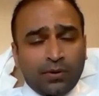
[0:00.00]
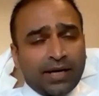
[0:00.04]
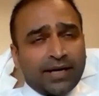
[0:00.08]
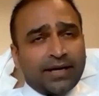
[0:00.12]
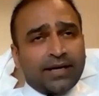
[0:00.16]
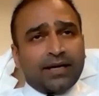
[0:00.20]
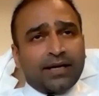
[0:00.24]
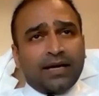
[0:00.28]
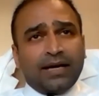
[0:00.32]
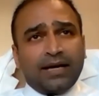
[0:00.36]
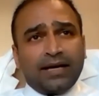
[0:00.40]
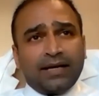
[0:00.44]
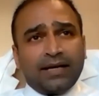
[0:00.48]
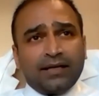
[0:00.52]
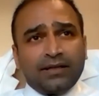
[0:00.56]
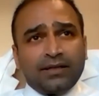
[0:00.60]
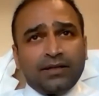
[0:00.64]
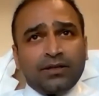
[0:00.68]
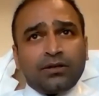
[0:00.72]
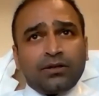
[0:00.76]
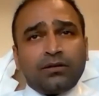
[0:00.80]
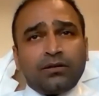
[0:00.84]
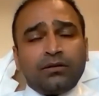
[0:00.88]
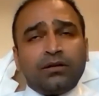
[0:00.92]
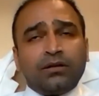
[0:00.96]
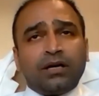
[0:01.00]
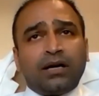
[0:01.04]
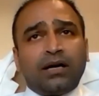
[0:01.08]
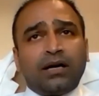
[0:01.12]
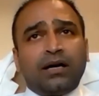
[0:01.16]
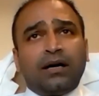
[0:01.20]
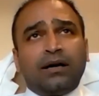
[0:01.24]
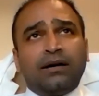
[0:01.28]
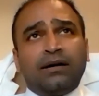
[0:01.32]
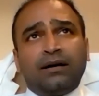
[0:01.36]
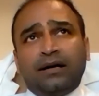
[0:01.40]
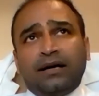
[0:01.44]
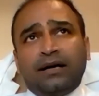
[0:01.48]
Right, and
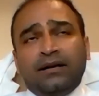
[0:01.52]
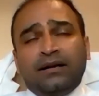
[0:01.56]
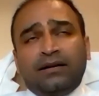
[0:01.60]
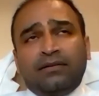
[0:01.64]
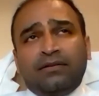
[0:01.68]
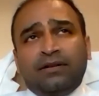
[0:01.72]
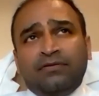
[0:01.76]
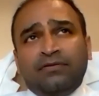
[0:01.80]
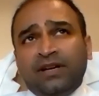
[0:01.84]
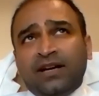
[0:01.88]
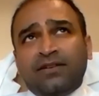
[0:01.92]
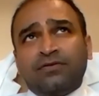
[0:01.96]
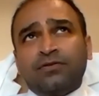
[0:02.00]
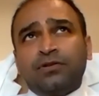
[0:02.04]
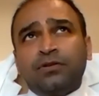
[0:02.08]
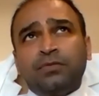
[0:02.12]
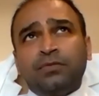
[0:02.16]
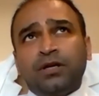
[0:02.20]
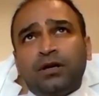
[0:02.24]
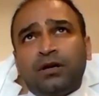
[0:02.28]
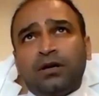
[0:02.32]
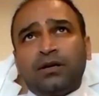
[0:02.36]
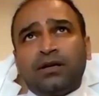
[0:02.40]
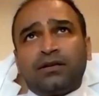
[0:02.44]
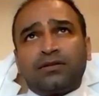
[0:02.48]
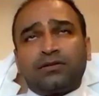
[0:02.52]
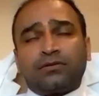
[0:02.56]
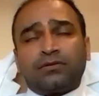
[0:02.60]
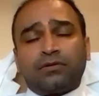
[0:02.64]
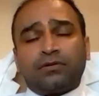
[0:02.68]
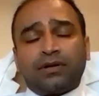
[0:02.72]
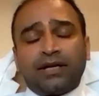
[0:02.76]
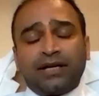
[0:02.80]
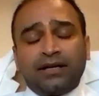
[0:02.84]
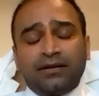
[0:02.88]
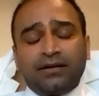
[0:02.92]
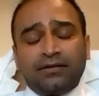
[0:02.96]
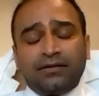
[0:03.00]
and we have to be
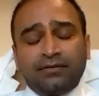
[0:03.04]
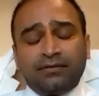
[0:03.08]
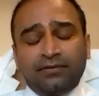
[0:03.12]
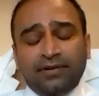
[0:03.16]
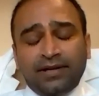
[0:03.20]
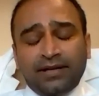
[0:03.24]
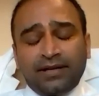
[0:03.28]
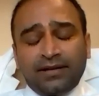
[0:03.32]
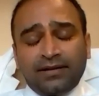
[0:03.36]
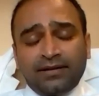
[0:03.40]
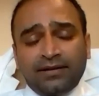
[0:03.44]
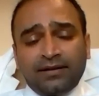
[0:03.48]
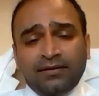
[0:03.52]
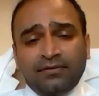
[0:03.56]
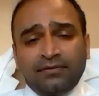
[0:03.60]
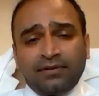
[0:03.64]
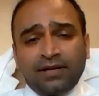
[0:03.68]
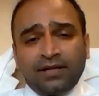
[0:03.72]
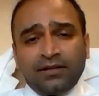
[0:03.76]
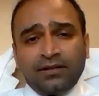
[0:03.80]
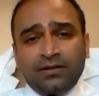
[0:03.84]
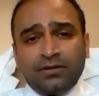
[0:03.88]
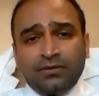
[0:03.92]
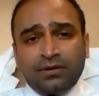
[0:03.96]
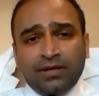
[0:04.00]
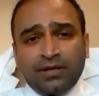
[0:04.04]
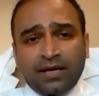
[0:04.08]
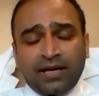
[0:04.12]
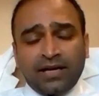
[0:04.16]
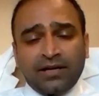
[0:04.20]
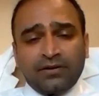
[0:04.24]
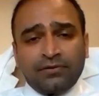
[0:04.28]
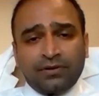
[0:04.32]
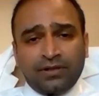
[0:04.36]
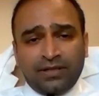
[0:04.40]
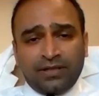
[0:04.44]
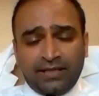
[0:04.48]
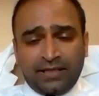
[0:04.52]
honest, right? When you and
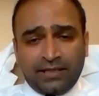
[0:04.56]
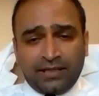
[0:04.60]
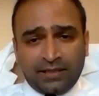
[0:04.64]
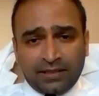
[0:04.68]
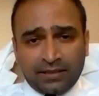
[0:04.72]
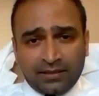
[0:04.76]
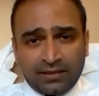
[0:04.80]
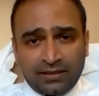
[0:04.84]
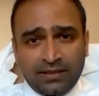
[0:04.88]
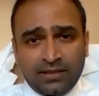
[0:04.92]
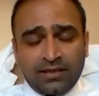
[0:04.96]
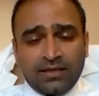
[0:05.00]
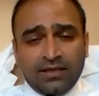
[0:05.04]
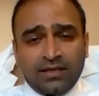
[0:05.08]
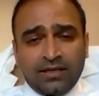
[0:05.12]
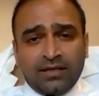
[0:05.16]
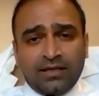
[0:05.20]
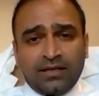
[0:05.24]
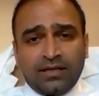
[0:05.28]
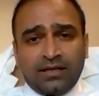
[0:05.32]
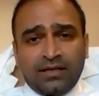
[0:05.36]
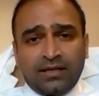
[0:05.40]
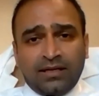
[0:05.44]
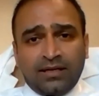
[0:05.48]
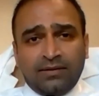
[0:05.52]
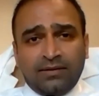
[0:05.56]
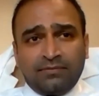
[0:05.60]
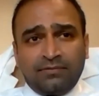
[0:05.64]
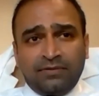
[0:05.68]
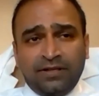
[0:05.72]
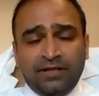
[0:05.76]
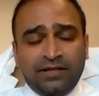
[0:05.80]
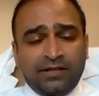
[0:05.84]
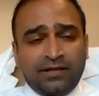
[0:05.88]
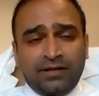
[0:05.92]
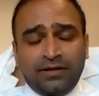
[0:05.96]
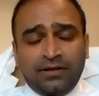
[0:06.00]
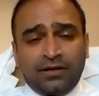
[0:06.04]
I were in India,
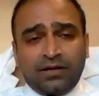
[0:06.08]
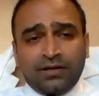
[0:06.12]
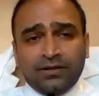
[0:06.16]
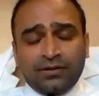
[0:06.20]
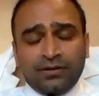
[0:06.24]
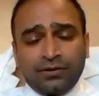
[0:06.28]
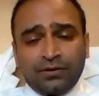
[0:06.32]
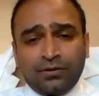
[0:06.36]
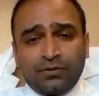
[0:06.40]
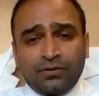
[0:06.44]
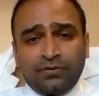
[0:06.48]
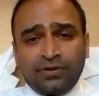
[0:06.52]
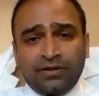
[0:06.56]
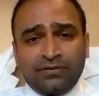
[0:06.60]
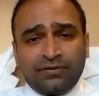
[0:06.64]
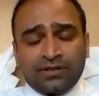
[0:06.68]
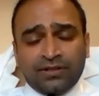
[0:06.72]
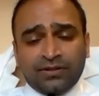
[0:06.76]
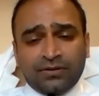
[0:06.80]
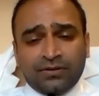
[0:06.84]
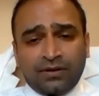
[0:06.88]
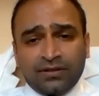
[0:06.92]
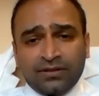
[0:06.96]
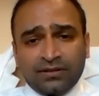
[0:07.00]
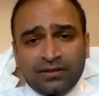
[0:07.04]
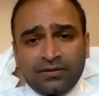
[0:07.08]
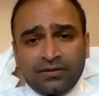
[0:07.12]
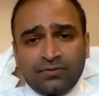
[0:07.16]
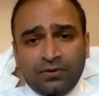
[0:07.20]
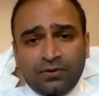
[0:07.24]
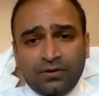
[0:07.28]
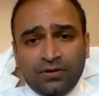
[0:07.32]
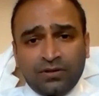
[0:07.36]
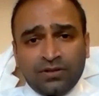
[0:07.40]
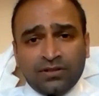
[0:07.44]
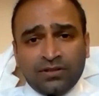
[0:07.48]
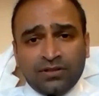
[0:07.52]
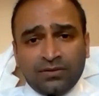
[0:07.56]
we did not know where Wisconsin
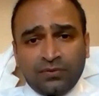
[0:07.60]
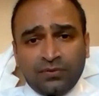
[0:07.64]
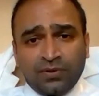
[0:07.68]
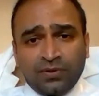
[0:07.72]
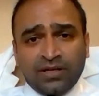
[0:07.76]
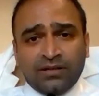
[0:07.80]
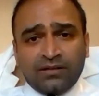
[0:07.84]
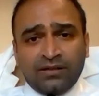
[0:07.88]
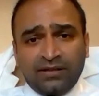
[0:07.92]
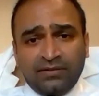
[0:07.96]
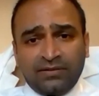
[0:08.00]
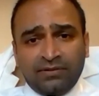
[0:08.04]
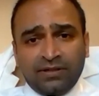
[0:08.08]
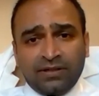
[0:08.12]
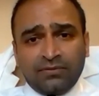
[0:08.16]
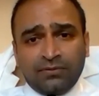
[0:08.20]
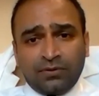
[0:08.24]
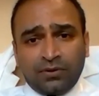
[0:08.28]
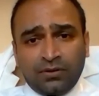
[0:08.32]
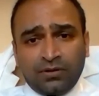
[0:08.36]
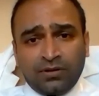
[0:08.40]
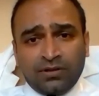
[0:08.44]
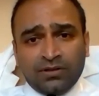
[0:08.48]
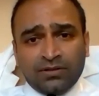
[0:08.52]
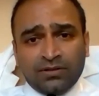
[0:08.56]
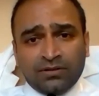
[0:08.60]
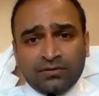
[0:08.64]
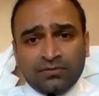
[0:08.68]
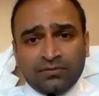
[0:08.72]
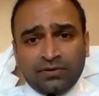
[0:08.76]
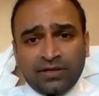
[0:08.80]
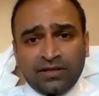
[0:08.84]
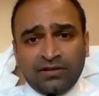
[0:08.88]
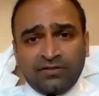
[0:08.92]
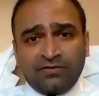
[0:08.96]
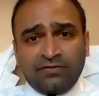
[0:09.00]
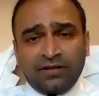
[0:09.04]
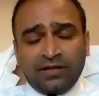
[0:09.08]
was, where Cleveland was,
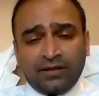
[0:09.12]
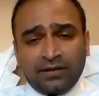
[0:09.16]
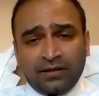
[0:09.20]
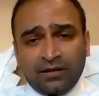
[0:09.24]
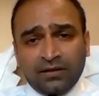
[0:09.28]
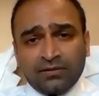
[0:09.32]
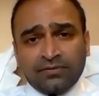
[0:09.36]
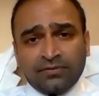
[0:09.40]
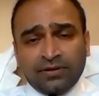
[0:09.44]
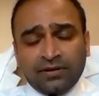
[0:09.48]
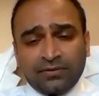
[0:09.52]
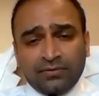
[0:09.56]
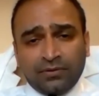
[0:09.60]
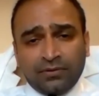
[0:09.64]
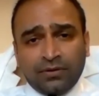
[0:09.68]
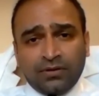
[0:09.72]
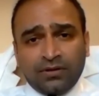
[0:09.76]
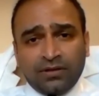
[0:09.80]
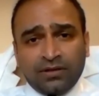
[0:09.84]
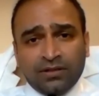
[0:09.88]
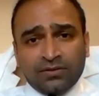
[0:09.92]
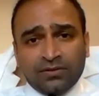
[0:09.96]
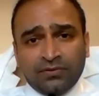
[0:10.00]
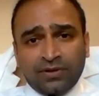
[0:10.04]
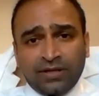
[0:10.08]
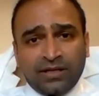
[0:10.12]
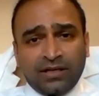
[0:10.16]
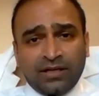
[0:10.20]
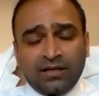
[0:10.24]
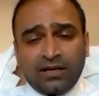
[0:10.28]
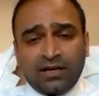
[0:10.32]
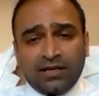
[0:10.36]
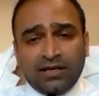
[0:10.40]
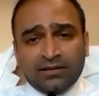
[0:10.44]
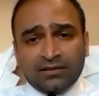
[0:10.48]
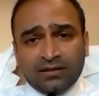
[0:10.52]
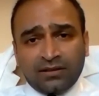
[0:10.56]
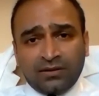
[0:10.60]
where Philadelphia was, where
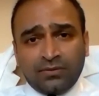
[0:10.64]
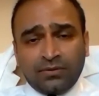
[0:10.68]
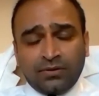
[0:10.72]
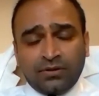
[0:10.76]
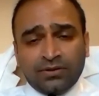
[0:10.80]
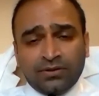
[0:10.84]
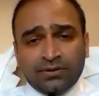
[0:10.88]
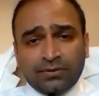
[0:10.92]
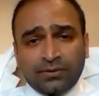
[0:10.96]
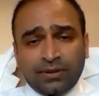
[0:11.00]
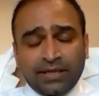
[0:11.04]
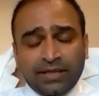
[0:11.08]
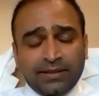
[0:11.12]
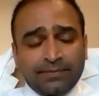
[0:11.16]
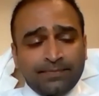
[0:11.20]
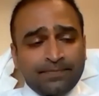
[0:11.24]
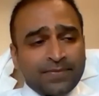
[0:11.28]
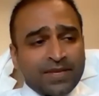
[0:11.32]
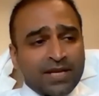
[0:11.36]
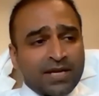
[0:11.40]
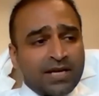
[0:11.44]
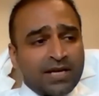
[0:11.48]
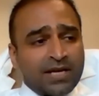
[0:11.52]
Alaska was, right?